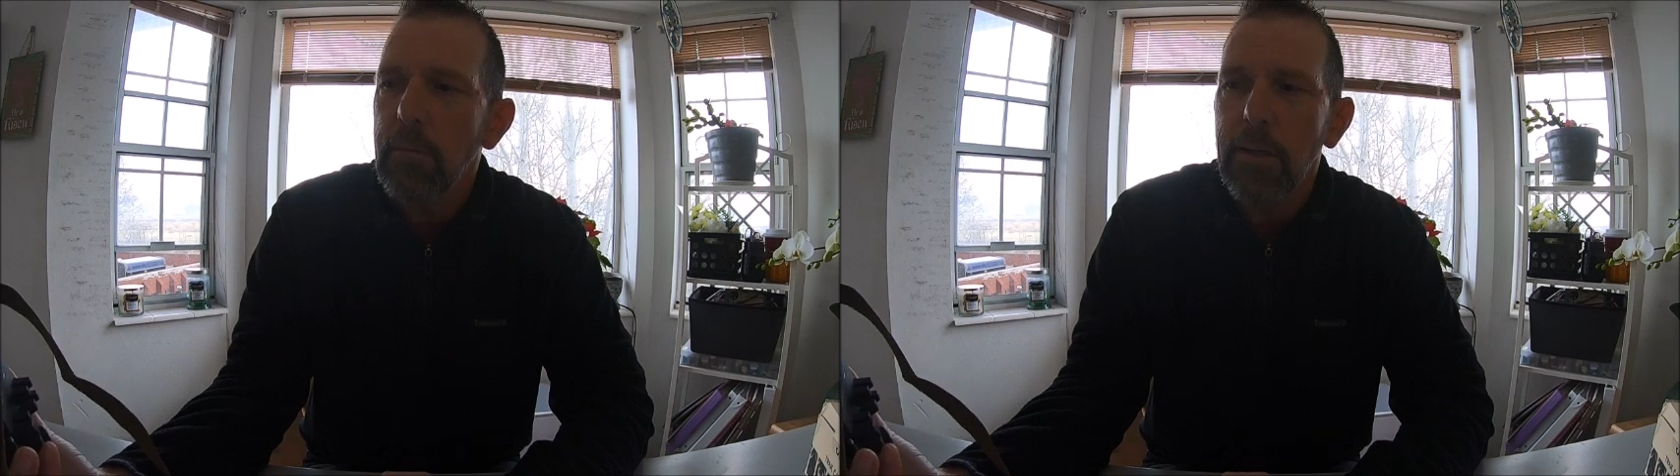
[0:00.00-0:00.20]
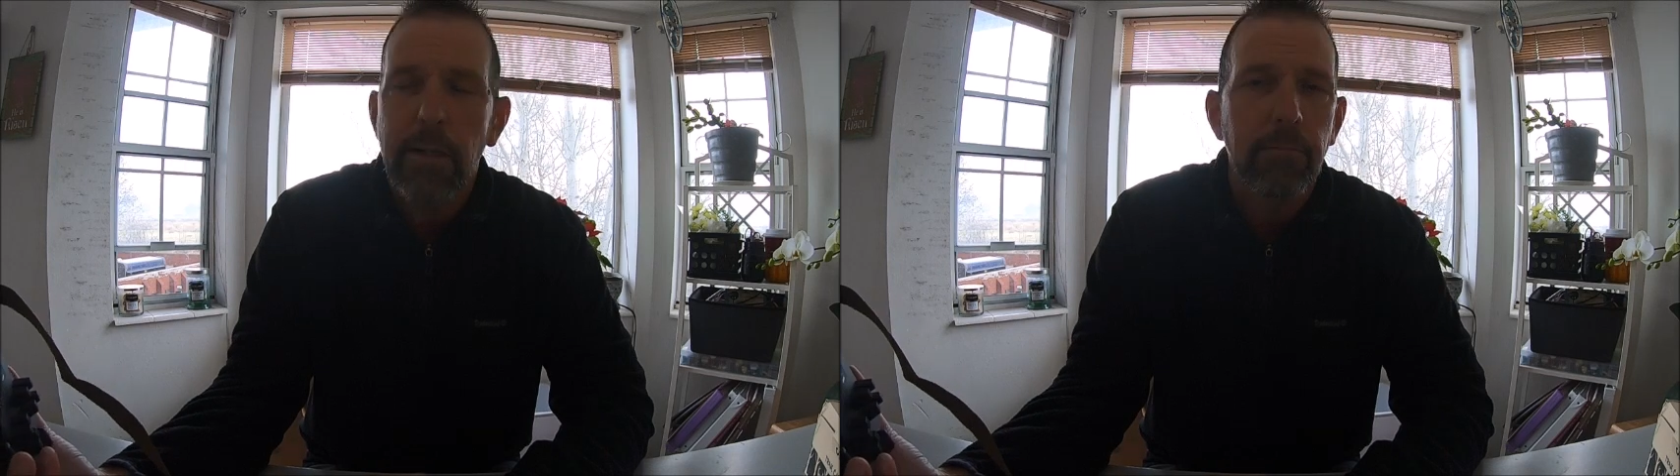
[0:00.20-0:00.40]

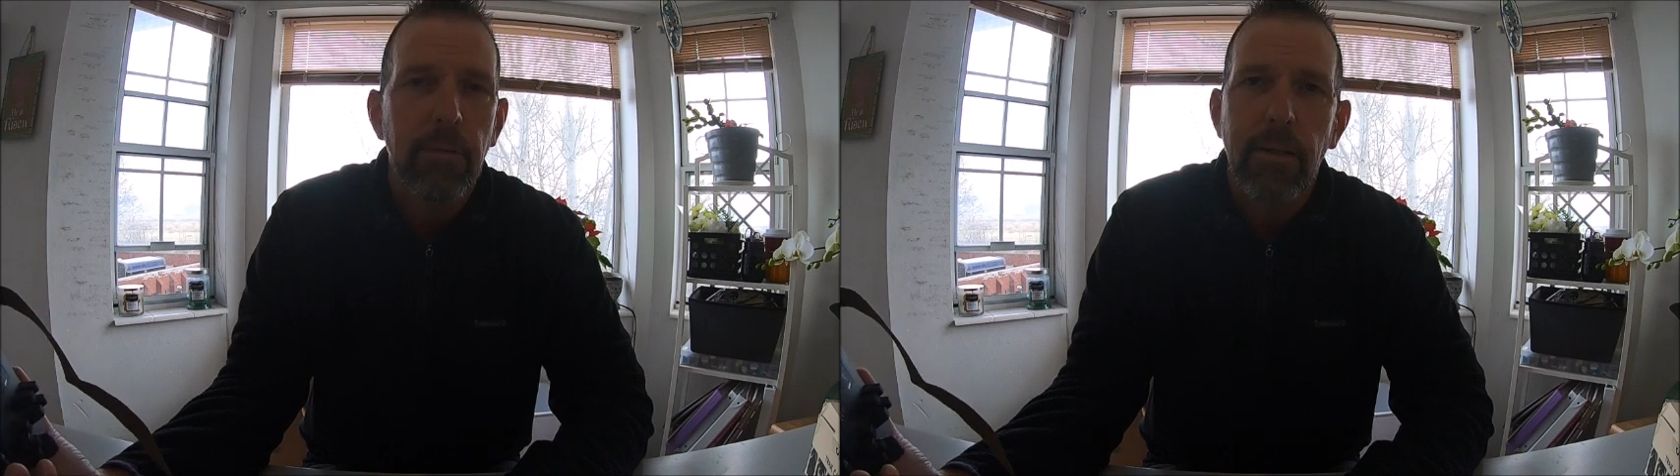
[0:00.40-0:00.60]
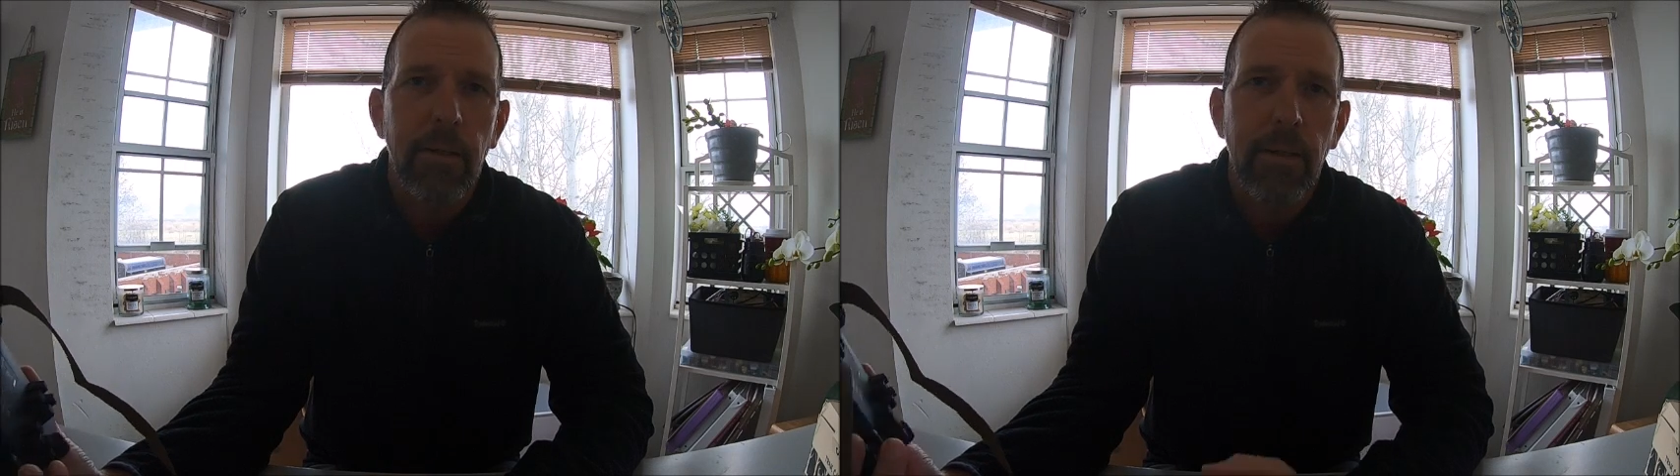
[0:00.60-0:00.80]

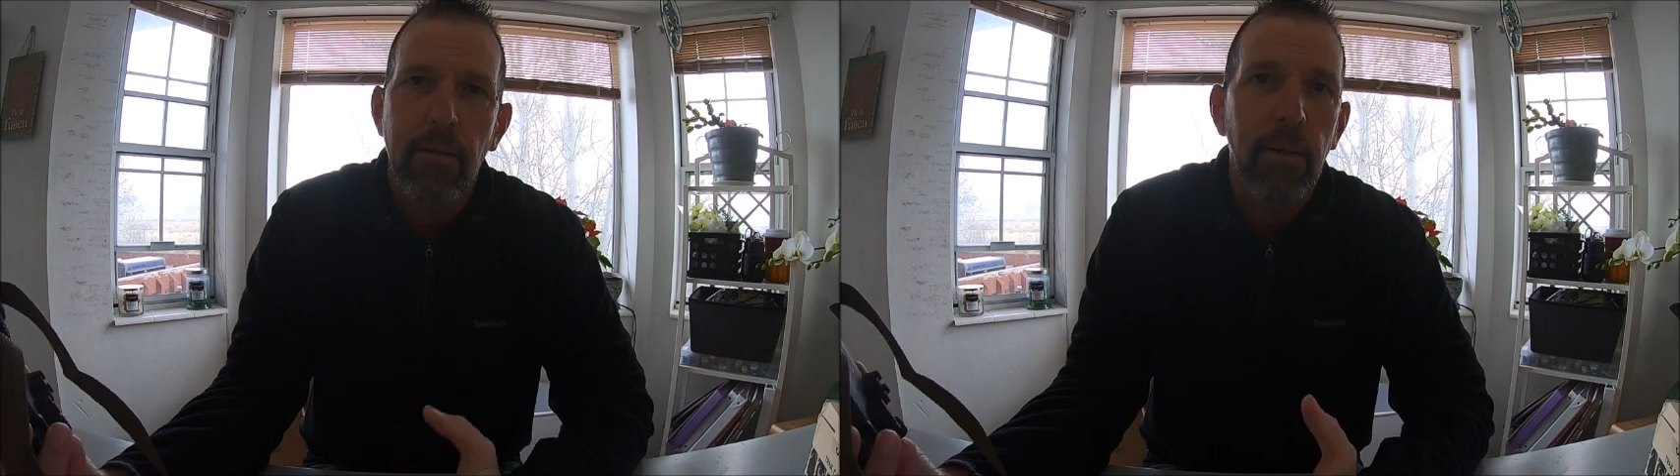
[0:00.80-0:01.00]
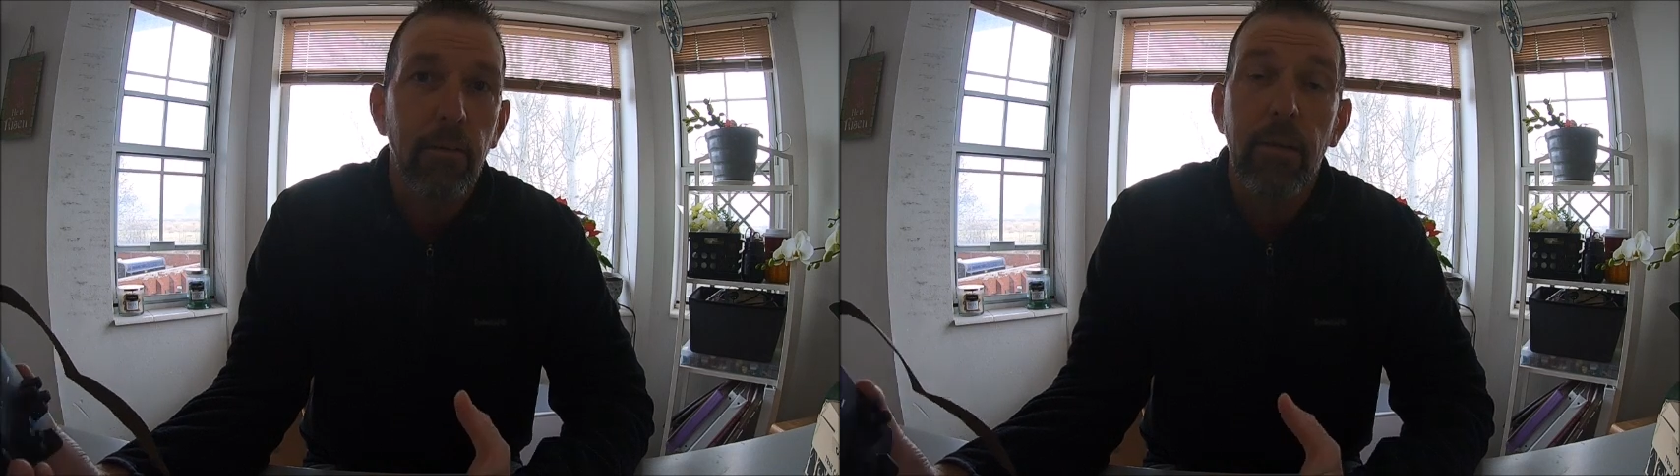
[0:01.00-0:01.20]
I
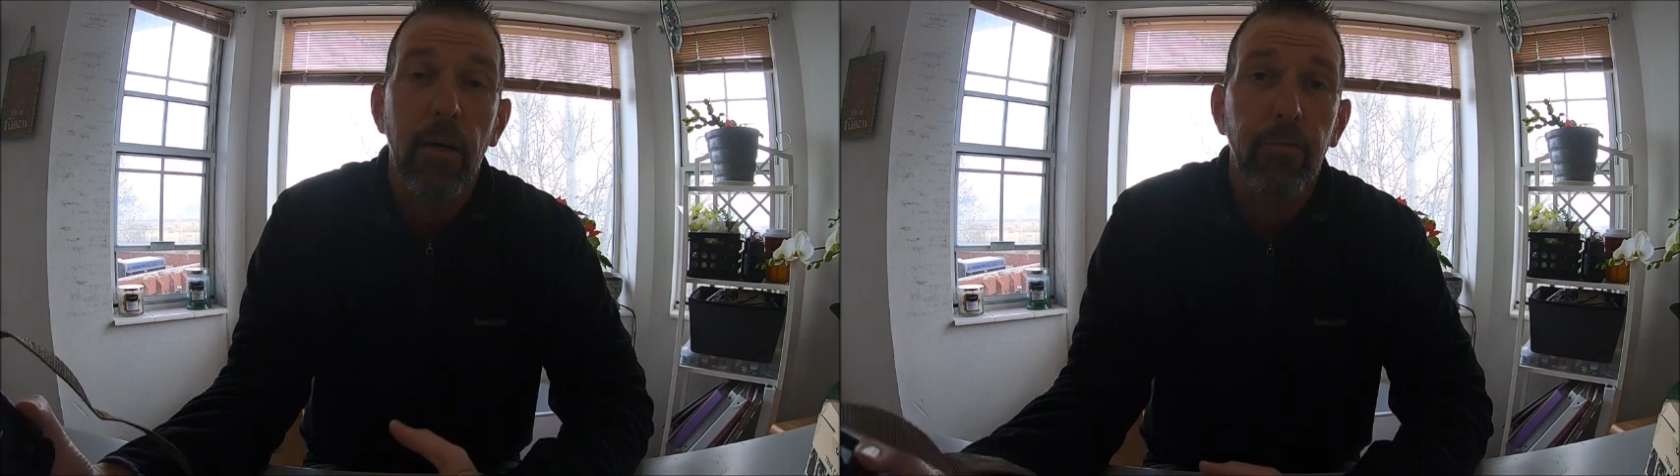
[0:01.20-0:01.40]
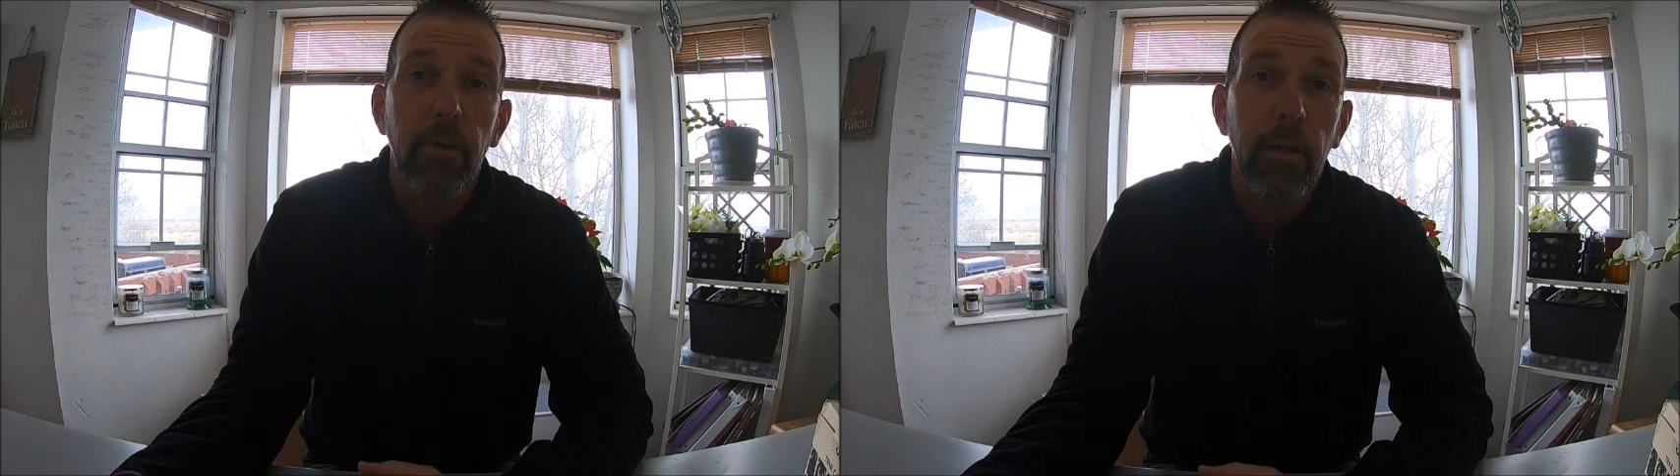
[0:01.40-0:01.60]
think it's
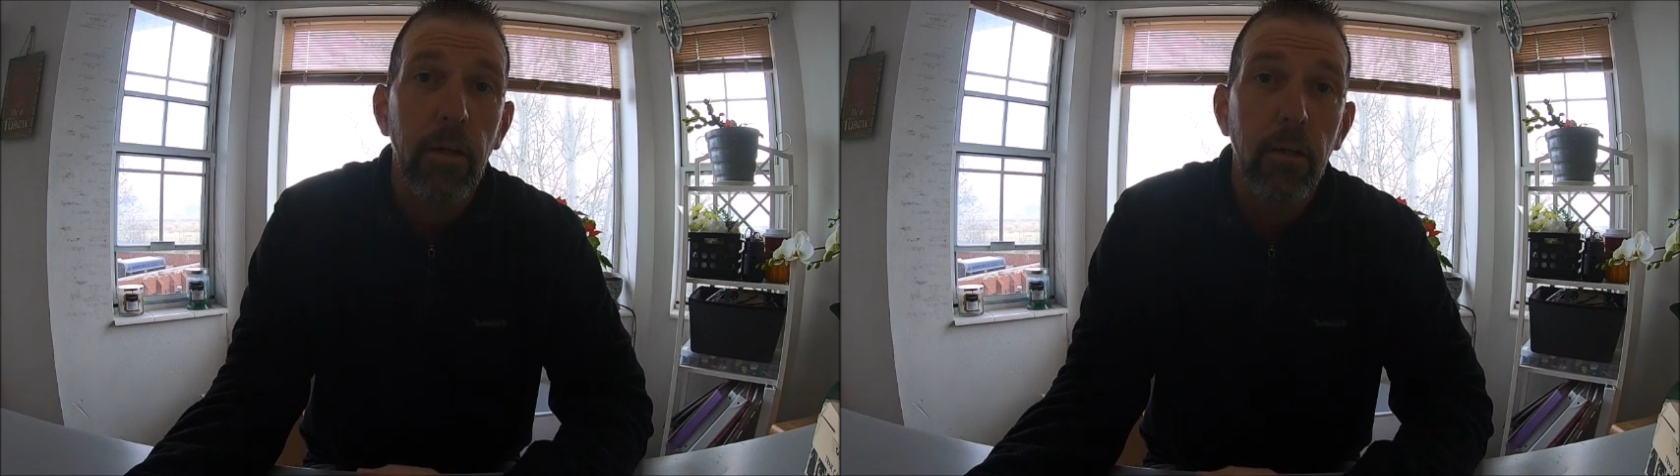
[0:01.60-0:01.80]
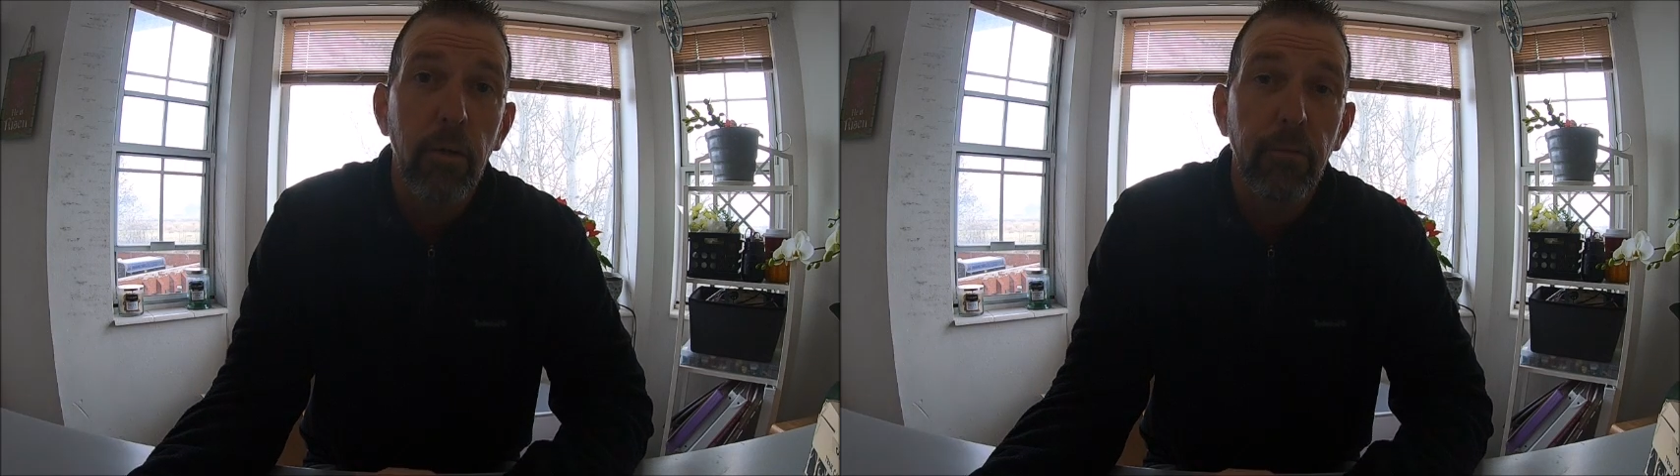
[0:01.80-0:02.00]
definitely
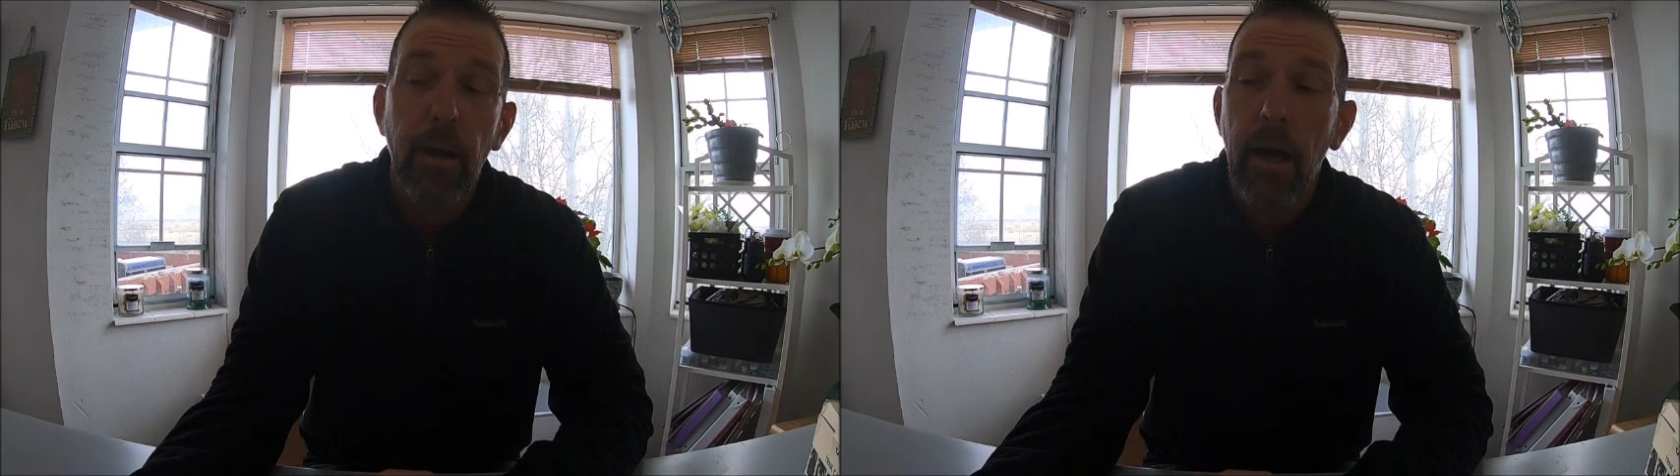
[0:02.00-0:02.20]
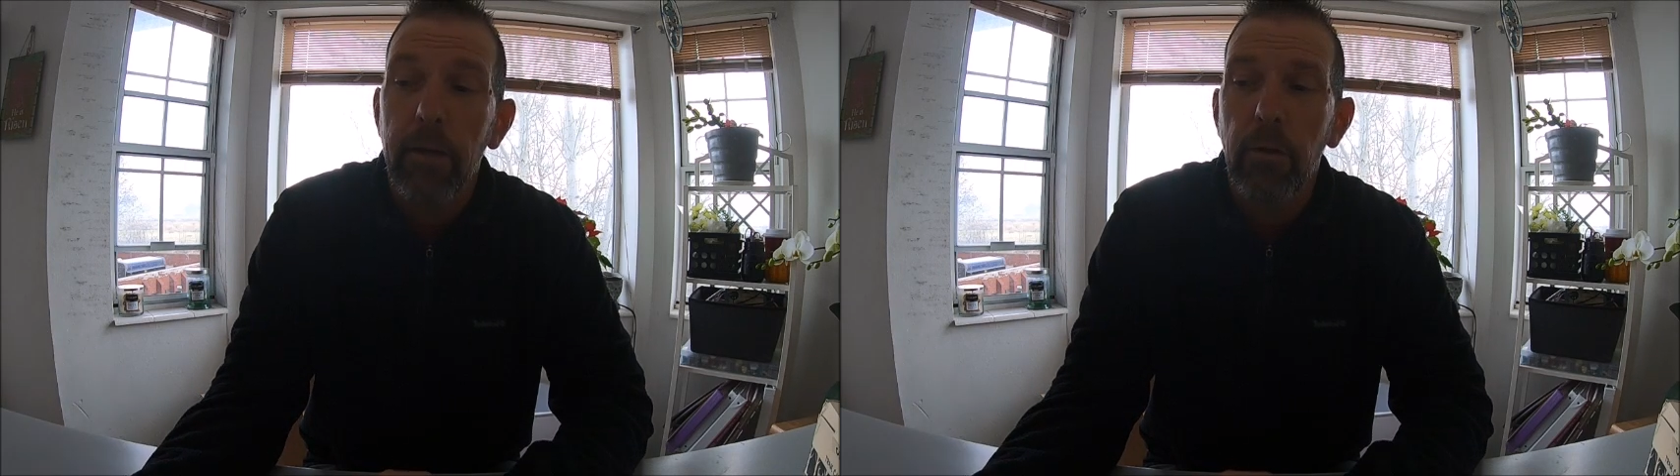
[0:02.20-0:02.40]
a good
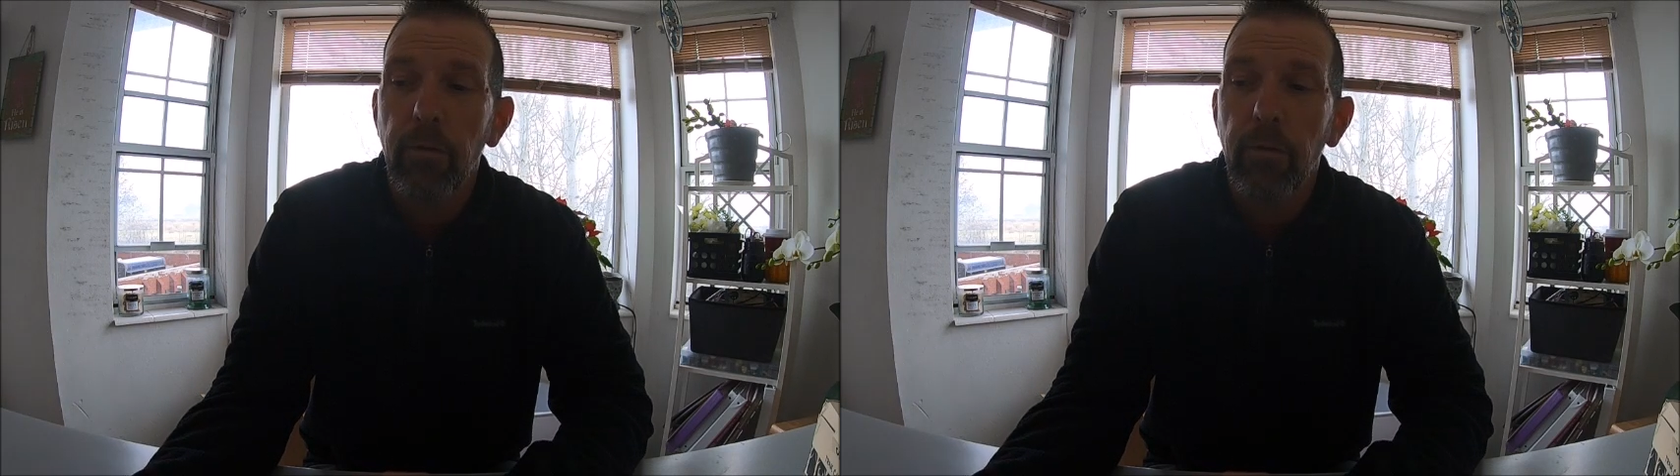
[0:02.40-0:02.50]
value,